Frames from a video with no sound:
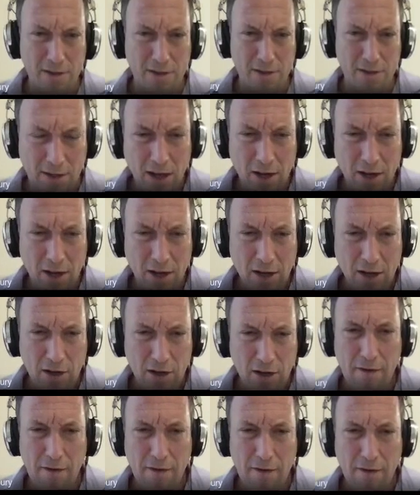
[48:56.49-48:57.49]
and you
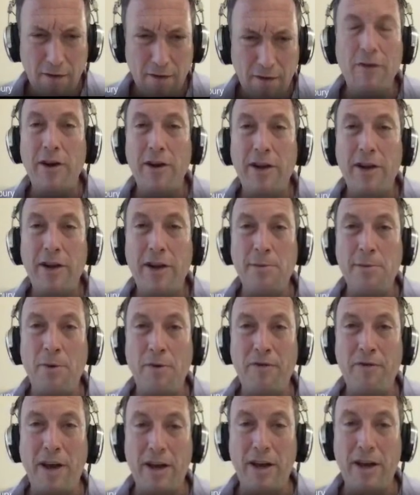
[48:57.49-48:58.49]
know, you're very
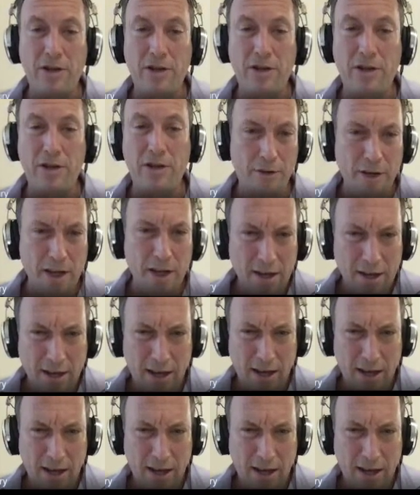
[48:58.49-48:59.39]
nice and professional.